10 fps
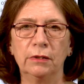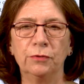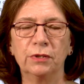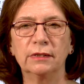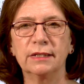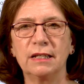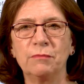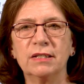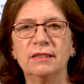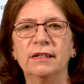during the
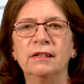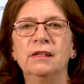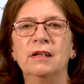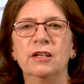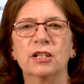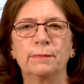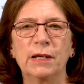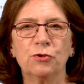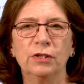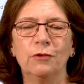semester,
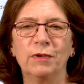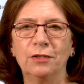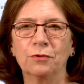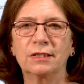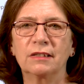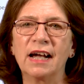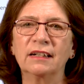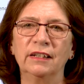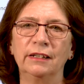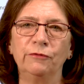especially when you
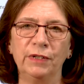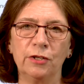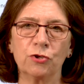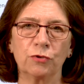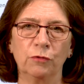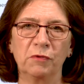start and finish